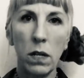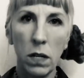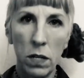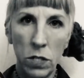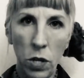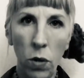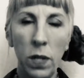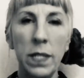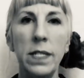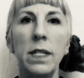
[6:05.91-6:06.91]

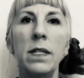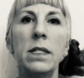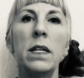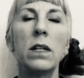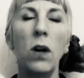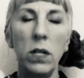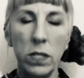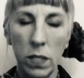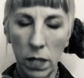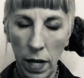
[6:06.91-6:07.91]
condolences and
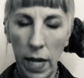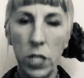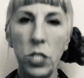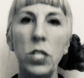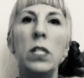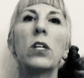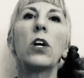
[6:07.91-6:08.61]
consolation